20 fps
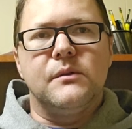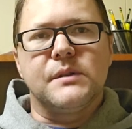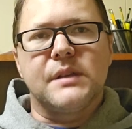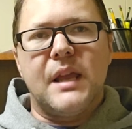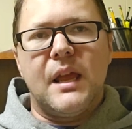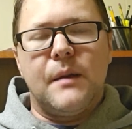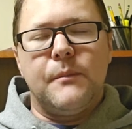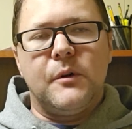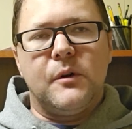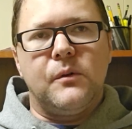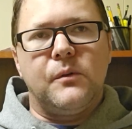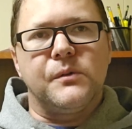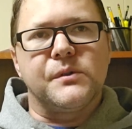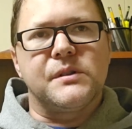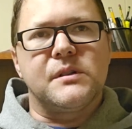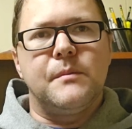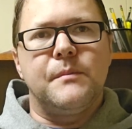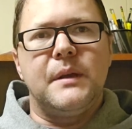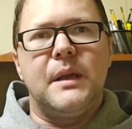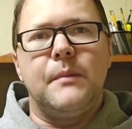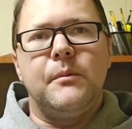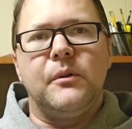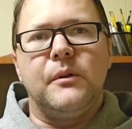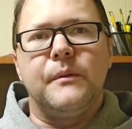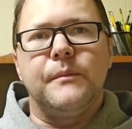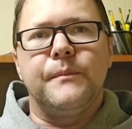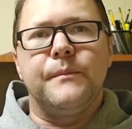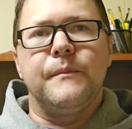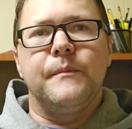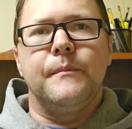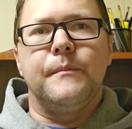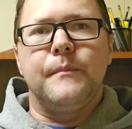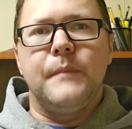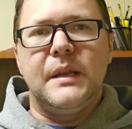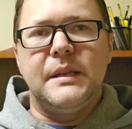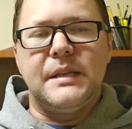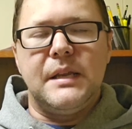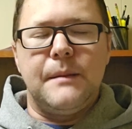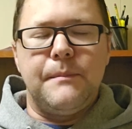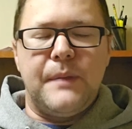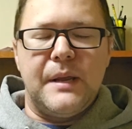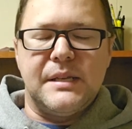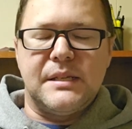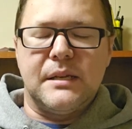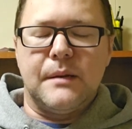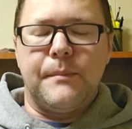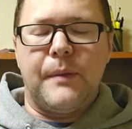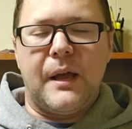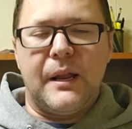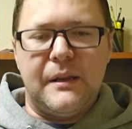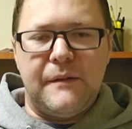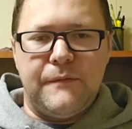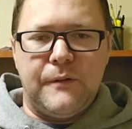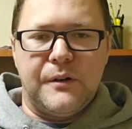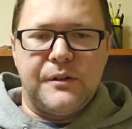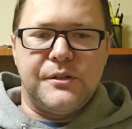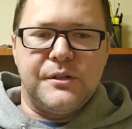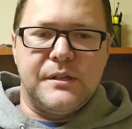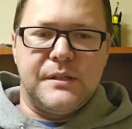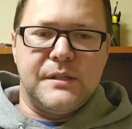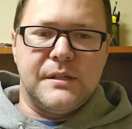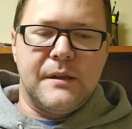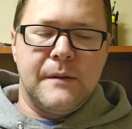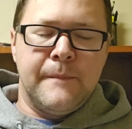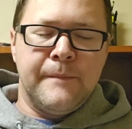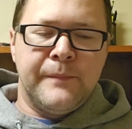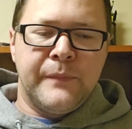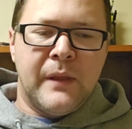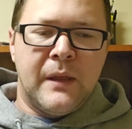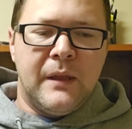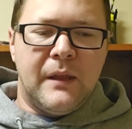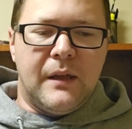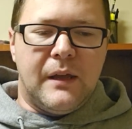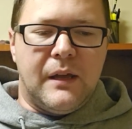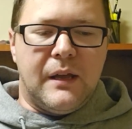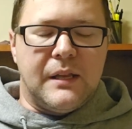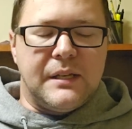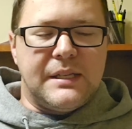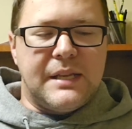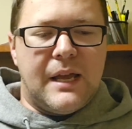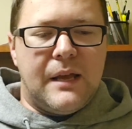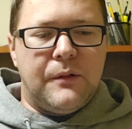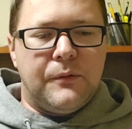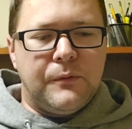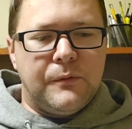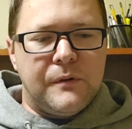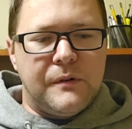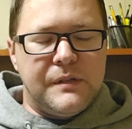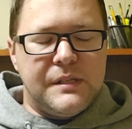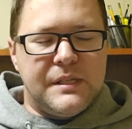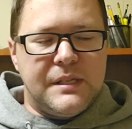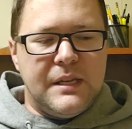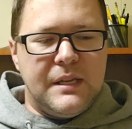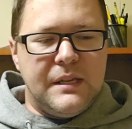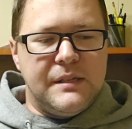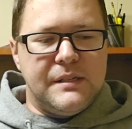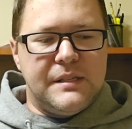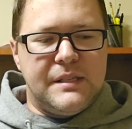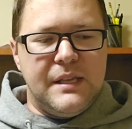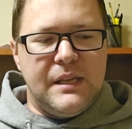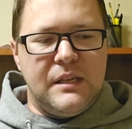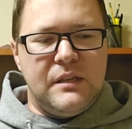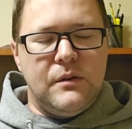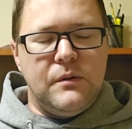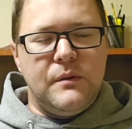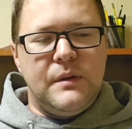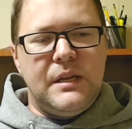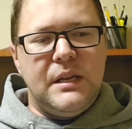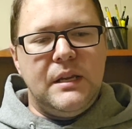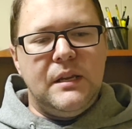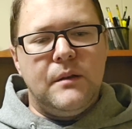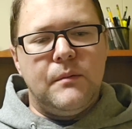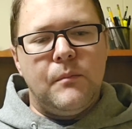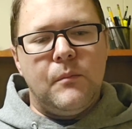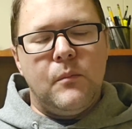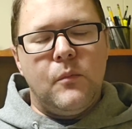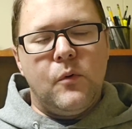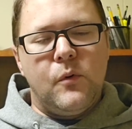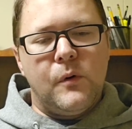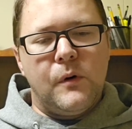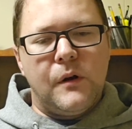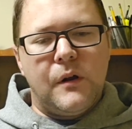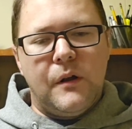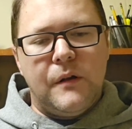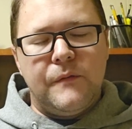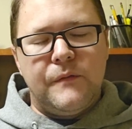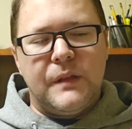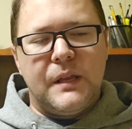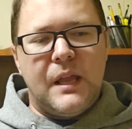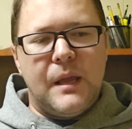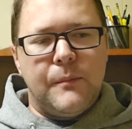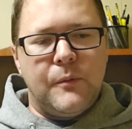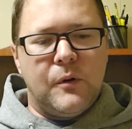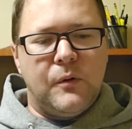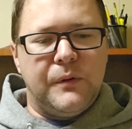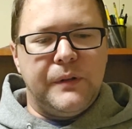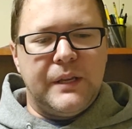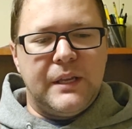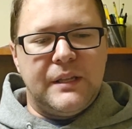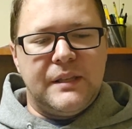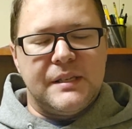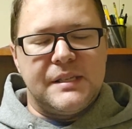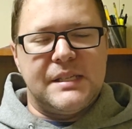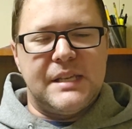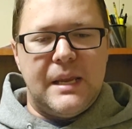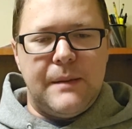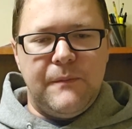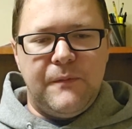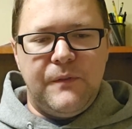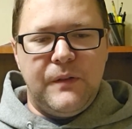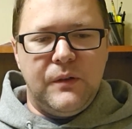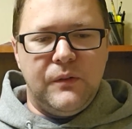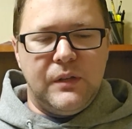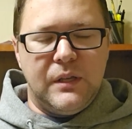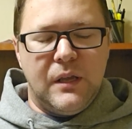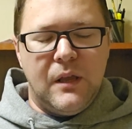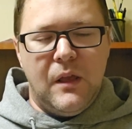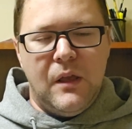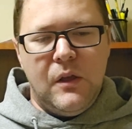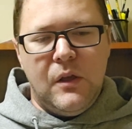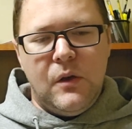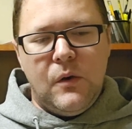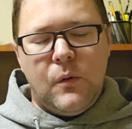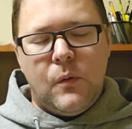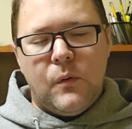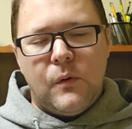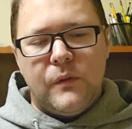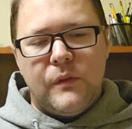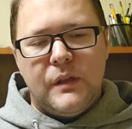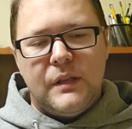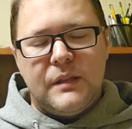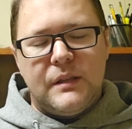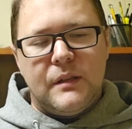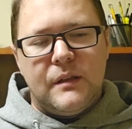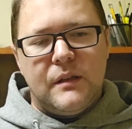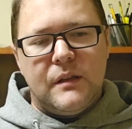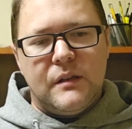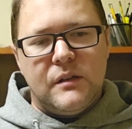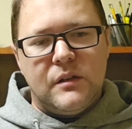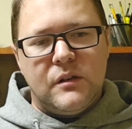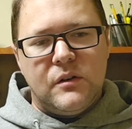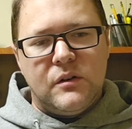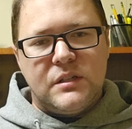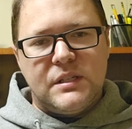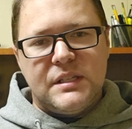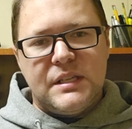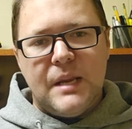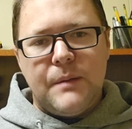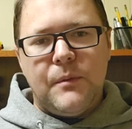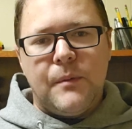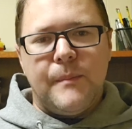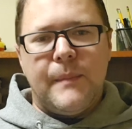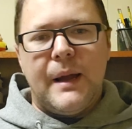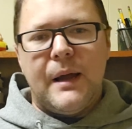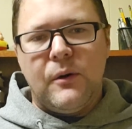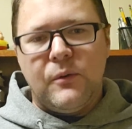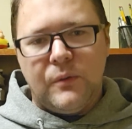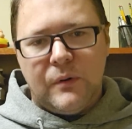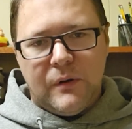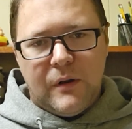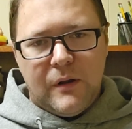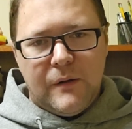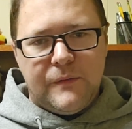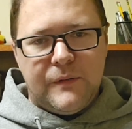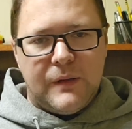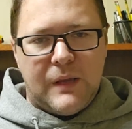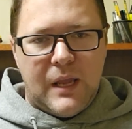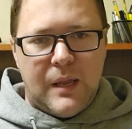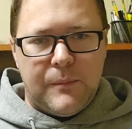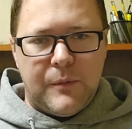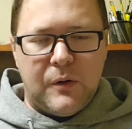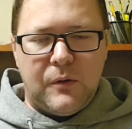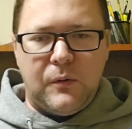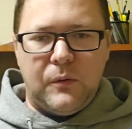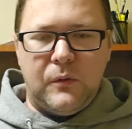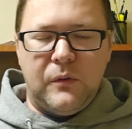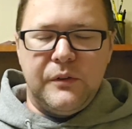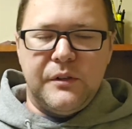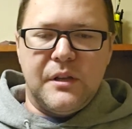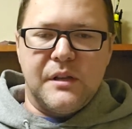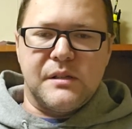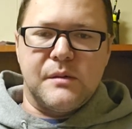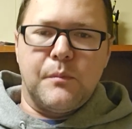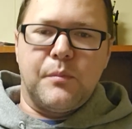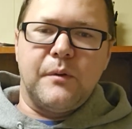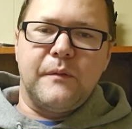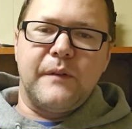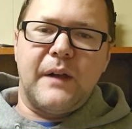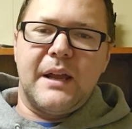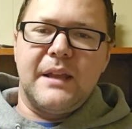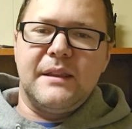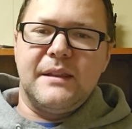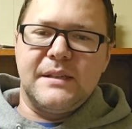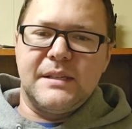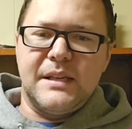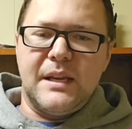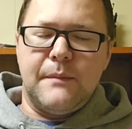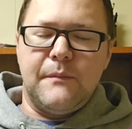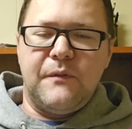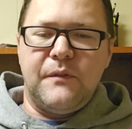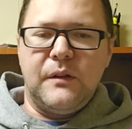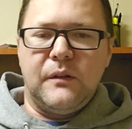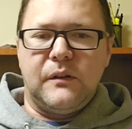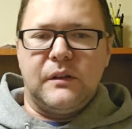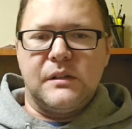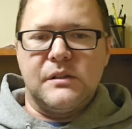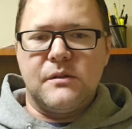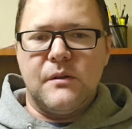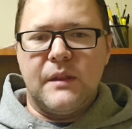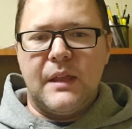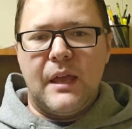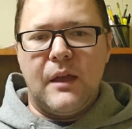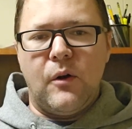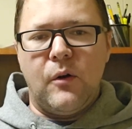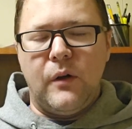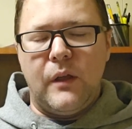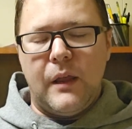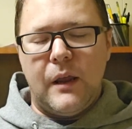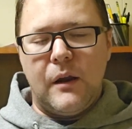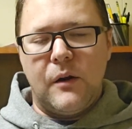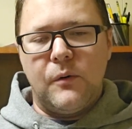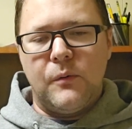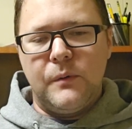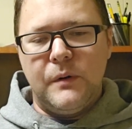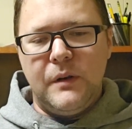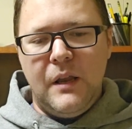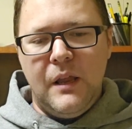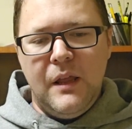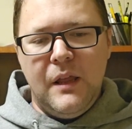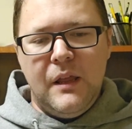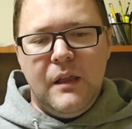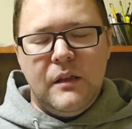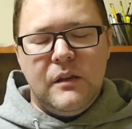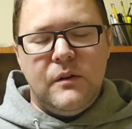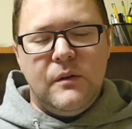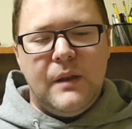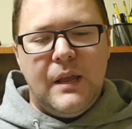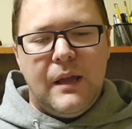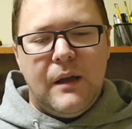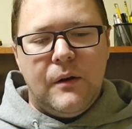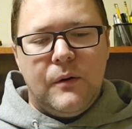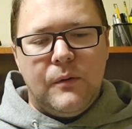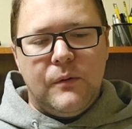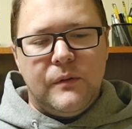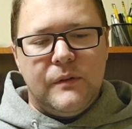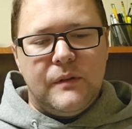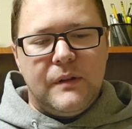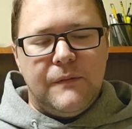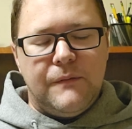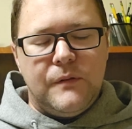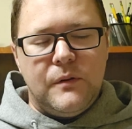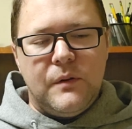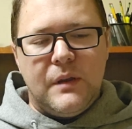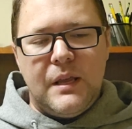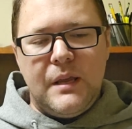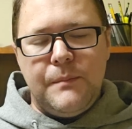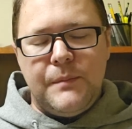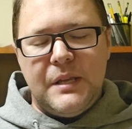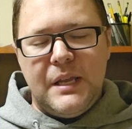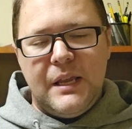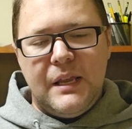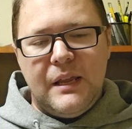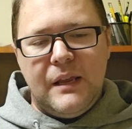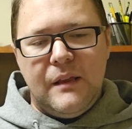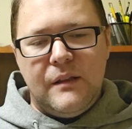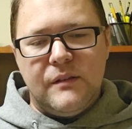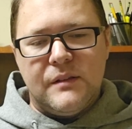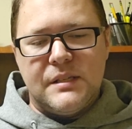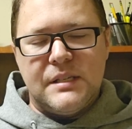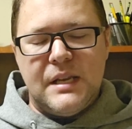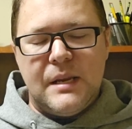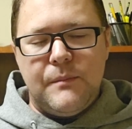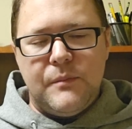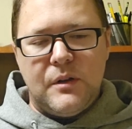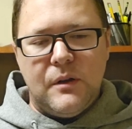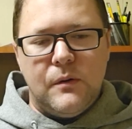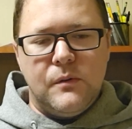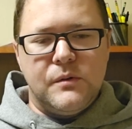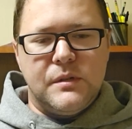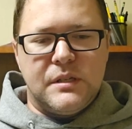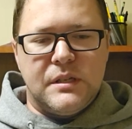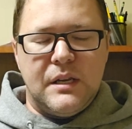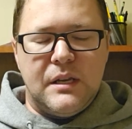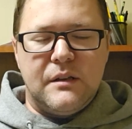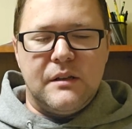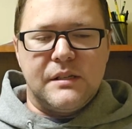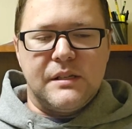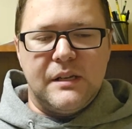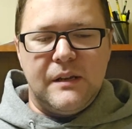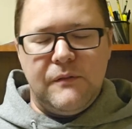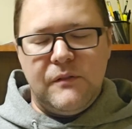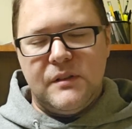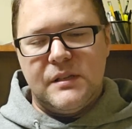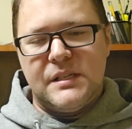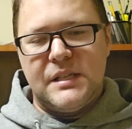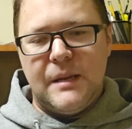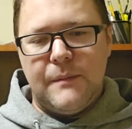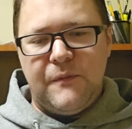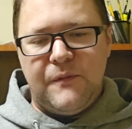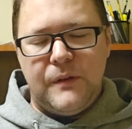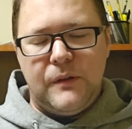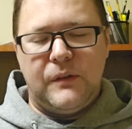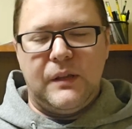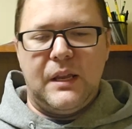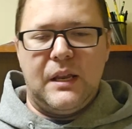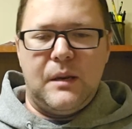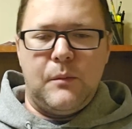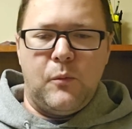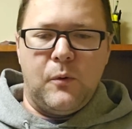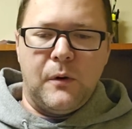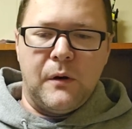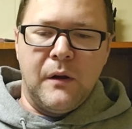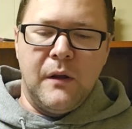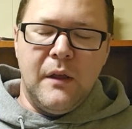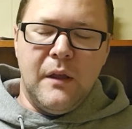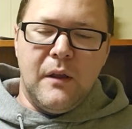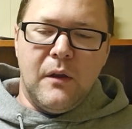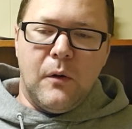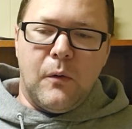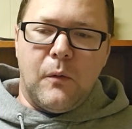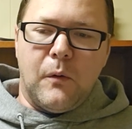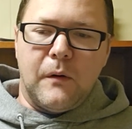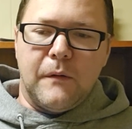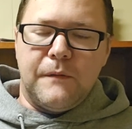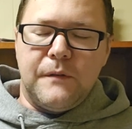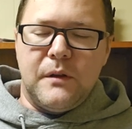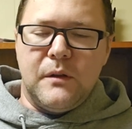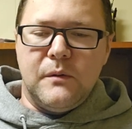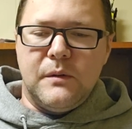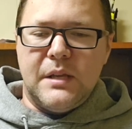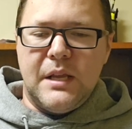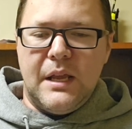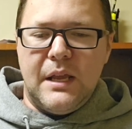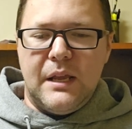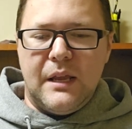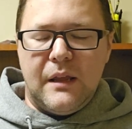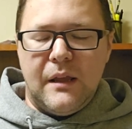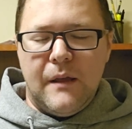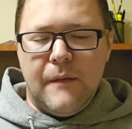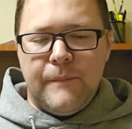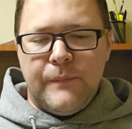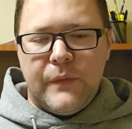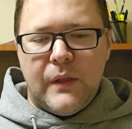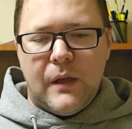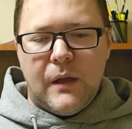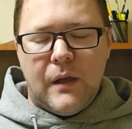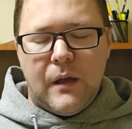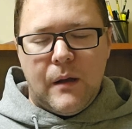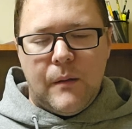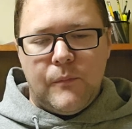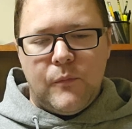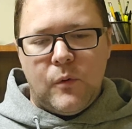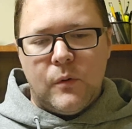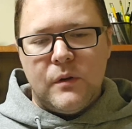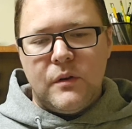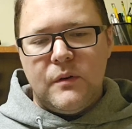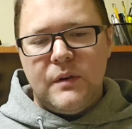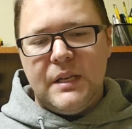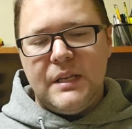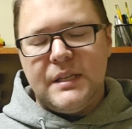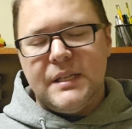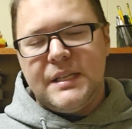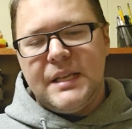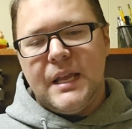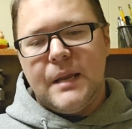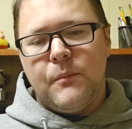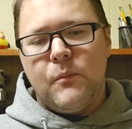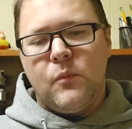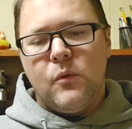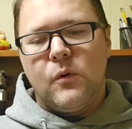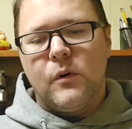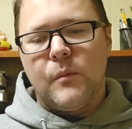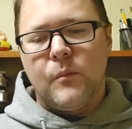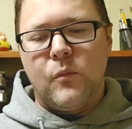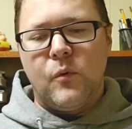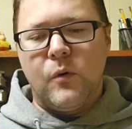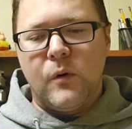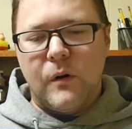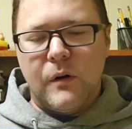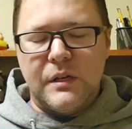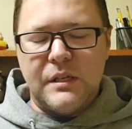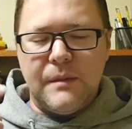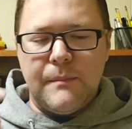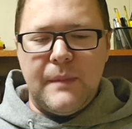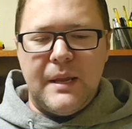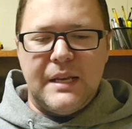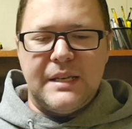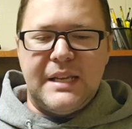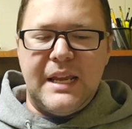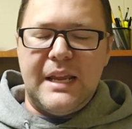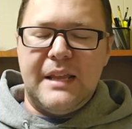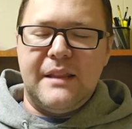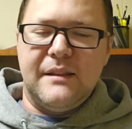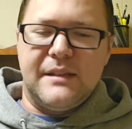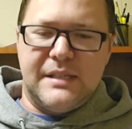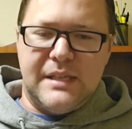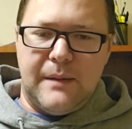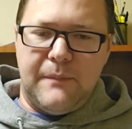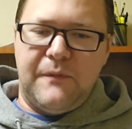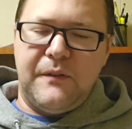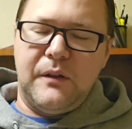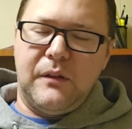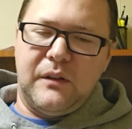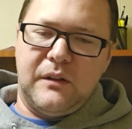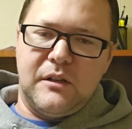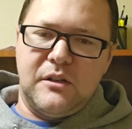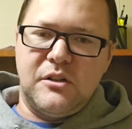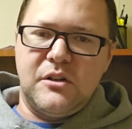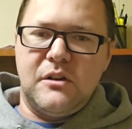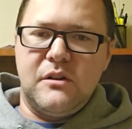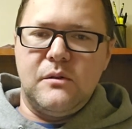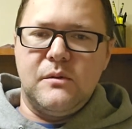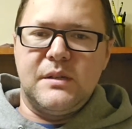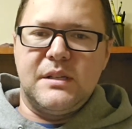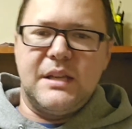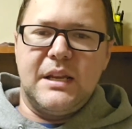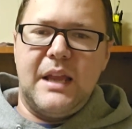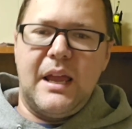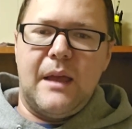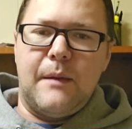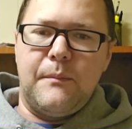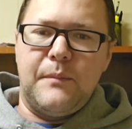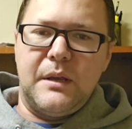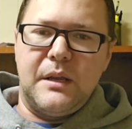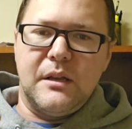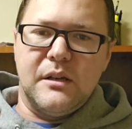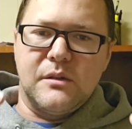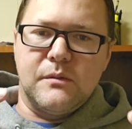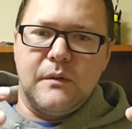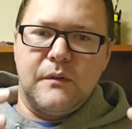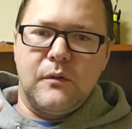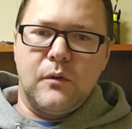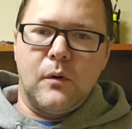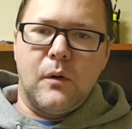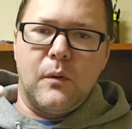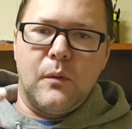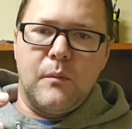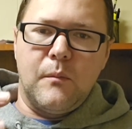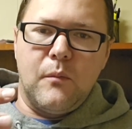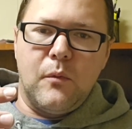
chemicals to be able to maintain basic body functions. Tolerance is that you need more of the chemical to get the same feeling, or that the same amount of the chemical doesn't provide the same feeling. So that heroin, if you keep taking the same dose, it doesn't give you the same feeling anymore. Or if you take or you need to take more and more to maintain the same feeling that you used to get, because we've grown